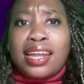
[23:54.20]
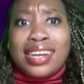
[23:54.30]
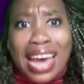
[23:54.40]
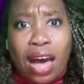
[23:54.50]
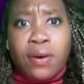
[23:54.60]

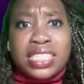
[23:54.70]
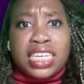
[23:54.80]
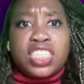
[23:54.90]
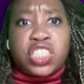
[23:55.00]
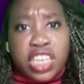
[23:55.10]
Now a
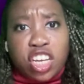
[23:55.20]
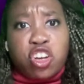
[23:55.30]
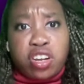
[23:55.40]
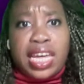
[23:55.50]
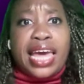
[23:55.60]
teacher can
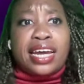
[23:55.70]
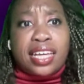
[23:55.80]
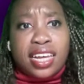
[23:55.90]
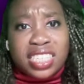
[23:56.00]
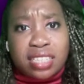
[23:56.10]
create a
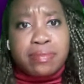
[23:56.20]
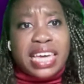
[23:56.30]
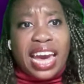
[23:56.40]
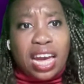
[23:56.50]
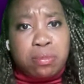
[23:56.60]
custom
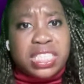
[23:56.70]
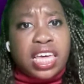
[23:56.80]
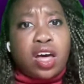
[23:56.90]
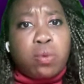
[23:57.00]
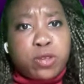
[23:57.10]
game
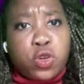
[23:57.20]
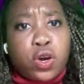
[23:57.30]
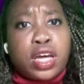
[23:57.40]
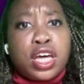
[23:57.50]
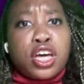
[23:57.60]
to help
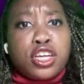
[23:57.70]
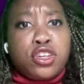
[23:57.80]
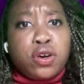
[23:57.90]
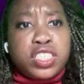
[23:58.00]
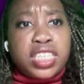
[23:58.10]

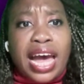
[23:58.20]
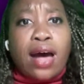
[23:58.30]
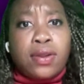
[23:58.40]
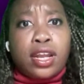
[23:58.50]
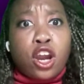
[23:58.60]
your
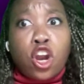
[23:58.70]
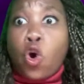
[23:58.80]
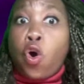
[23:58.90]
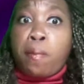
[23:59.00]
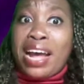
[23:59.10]
child learn.
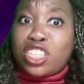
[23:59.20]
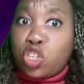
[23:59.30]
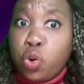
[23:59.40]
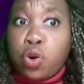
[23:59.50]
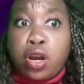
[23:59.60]
Or my
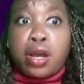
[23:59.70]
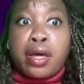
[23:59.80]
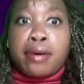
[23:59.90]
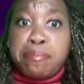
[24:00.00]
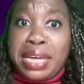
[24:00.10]
tutor
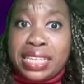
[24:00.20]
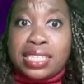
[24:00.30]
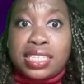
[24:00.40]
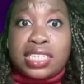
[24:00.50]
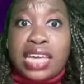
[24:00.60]

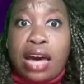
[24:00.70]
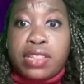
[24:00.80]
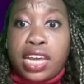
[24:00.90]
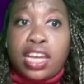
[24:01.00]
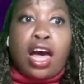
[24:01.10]
businesses
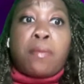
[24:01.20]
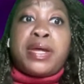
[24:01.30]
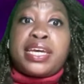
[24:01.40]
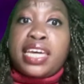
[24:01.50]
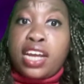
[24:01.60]
out there, y'all
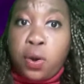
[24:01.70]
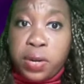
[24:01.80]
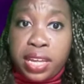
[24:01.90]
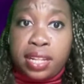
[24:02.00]
better get on